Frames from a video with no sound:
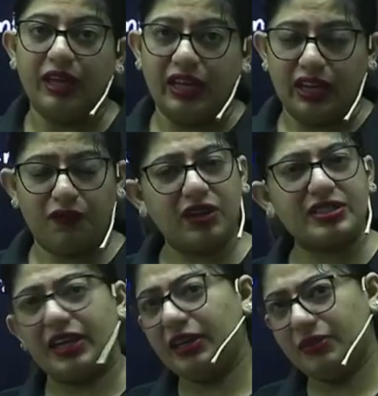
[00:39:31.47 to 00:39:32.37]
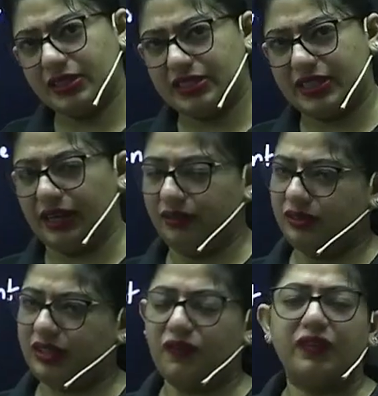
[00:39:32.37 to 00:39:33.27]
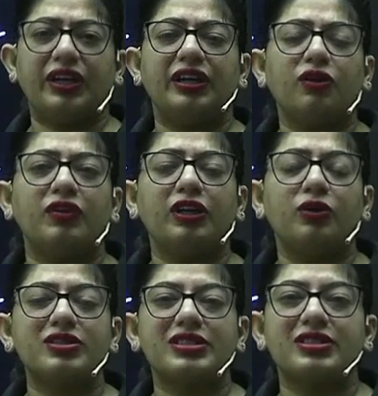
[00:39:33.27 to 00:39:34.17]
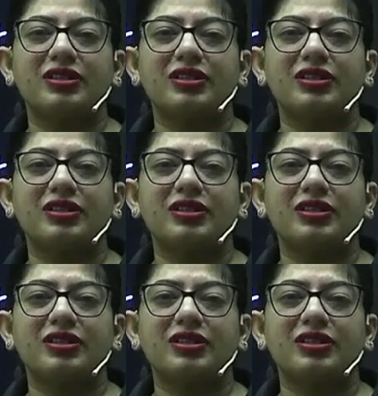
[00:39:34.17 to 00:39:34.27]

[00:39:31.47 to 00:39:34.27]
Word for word: if it is animal cell definitely you will use